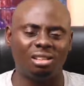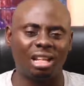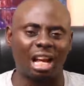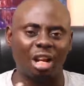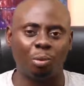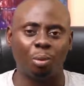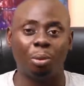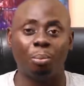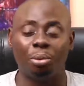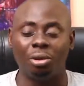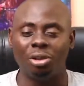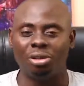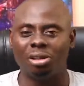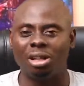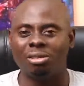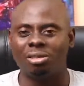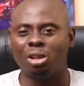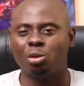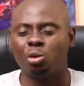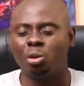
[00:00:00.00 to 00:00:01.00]
that's been
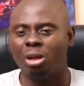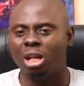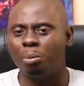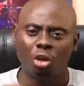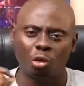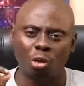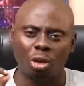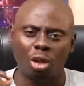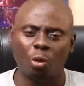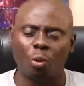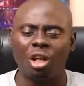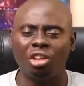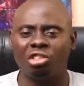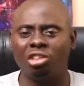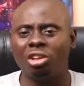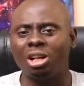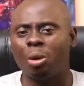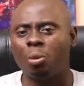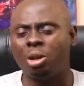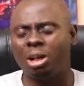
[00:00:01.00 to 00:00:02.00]
presented to them. So the
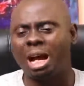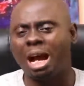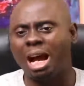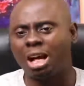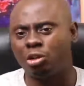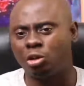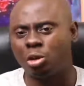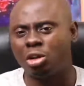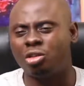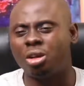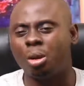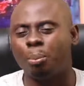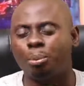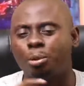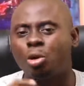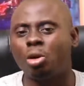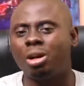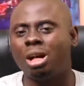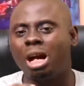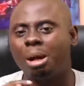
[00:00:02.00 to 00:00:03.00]
question I want to ask you is, the
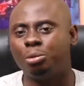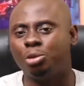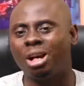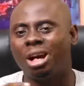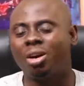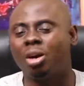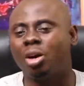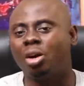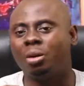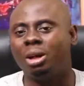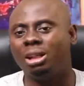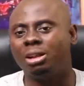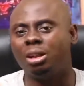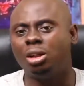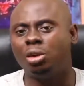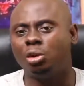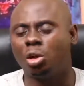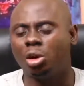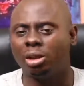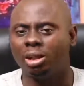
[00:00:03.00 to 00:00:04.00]
programs you are
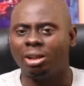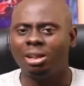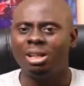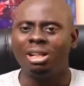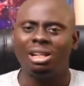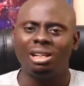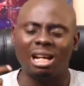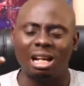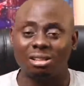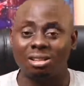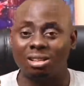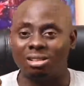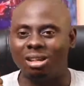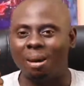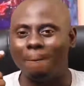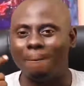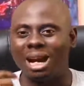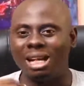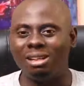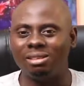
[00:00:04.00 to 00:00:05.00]
currently running, that is the
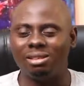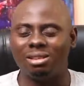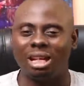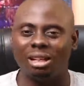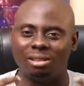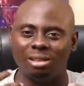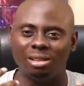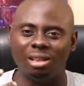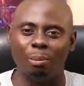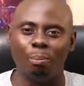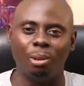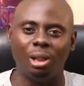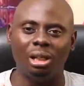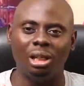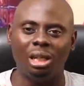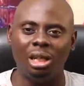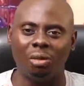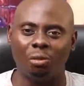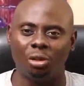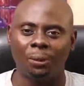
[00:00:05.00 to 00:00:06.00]
mindsets, the
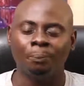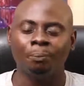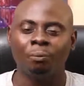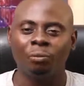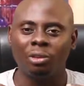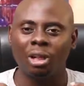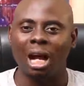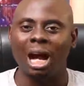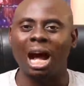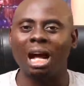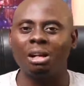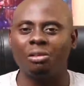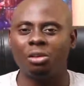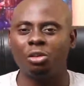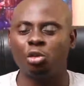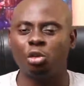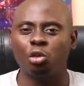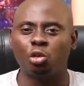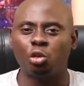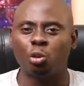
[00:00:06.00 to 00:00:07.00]
beliefs, the
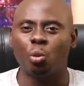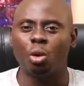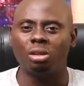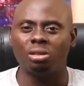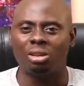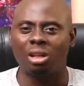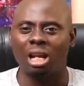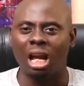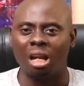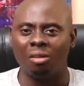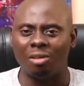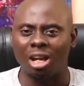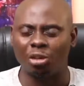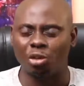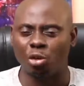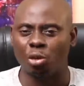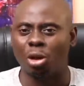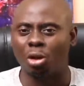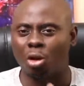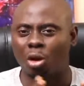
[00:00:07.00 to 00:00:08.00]
attitude towards life
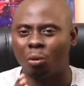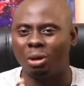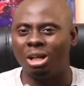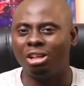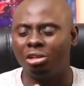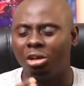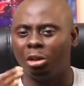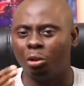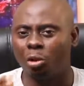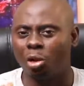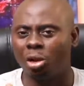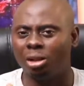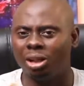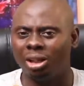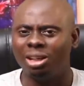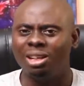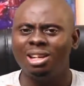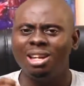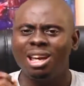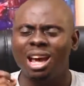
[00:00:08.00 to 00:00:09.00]
that you are currently running,
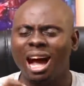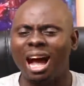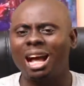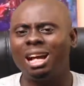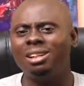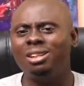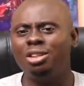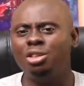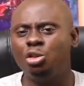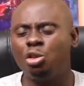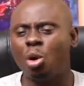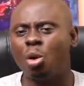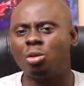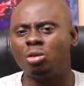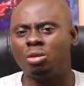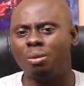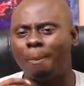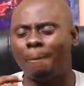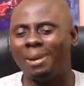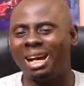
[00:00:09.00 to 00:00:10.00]
are
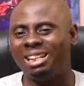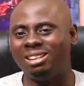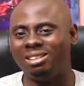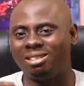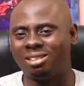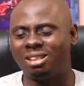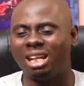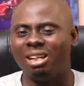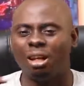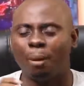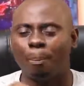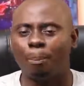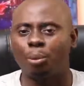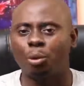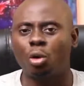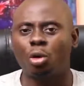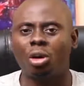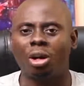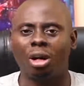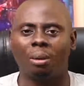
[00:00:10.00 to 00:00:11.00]
those mindset, the
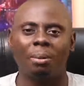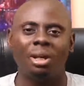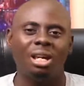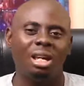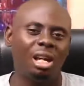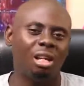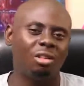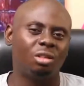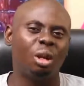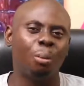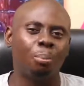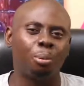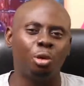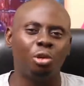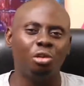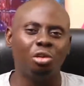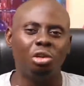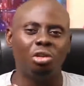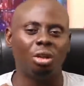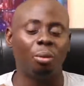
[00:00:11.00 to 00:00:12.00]
program, is it
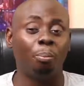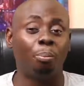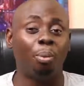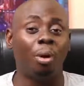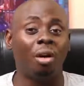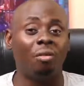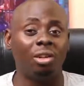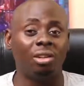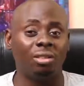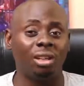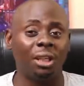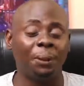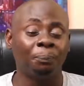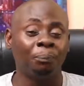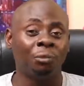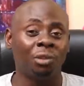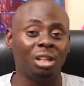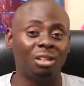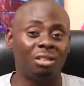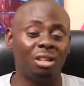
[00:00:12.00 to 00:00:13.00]
producing poverty?
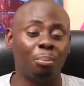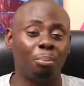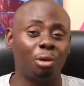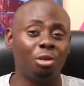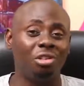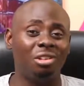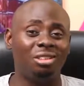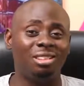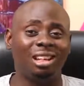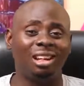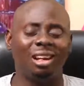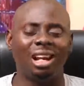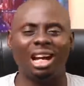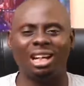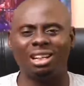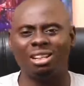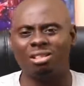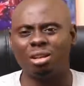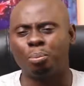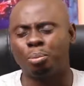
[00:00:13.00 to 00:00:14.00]
Is it producing
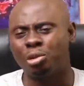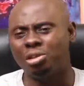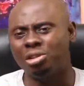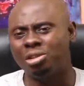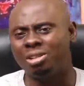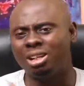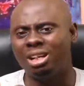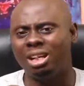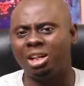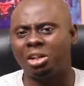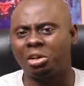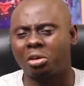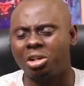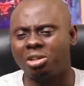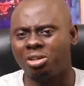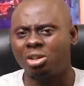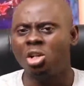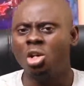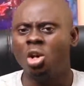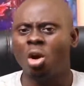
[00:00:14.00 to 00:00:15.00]
lack? Is it producing
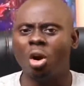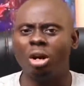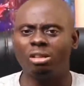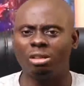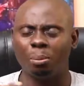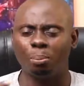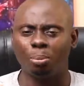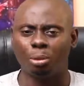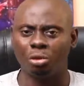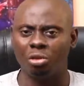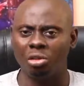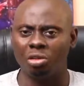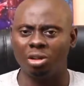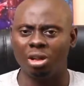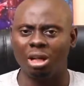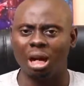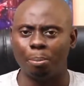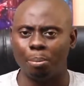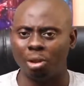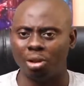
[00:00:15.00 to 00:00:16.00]
increase? Or is it
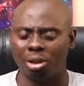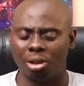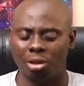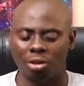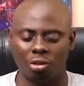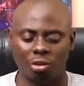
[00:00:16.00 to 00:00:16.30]
producing abundance?